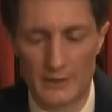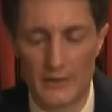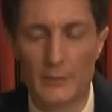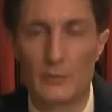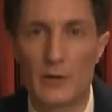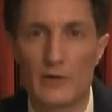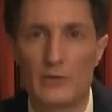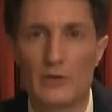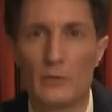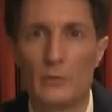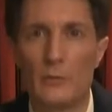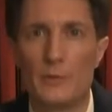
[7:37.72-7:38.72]
The
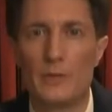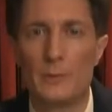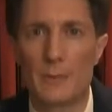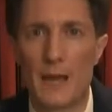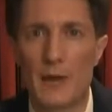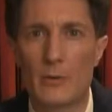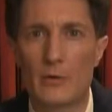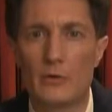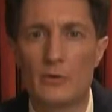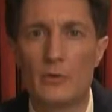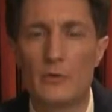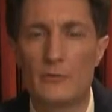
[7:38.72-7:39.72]
President would be
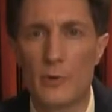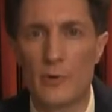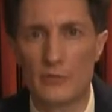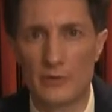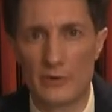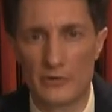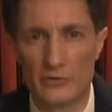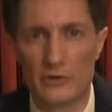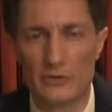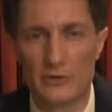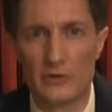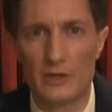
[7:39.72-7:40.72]
empowered to enforce the
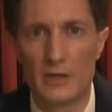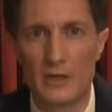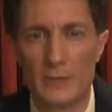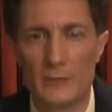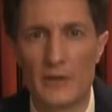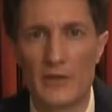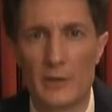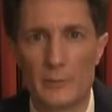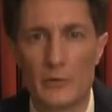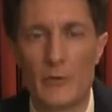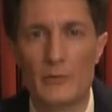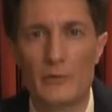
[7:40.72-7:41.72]
decision by the
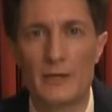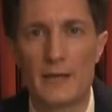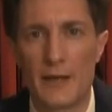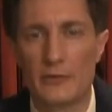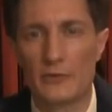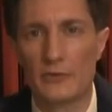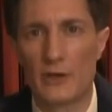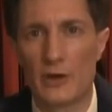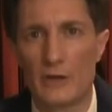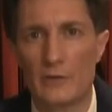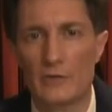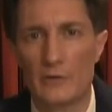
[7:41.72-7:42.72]
appropriate
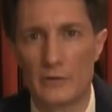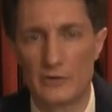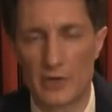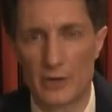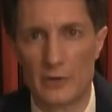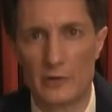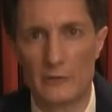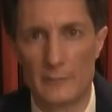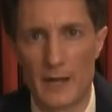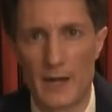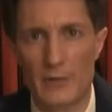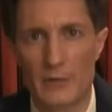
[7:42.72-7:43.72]
exercise of executive
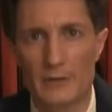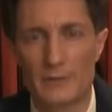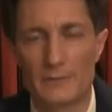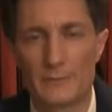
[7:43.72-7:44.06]
power.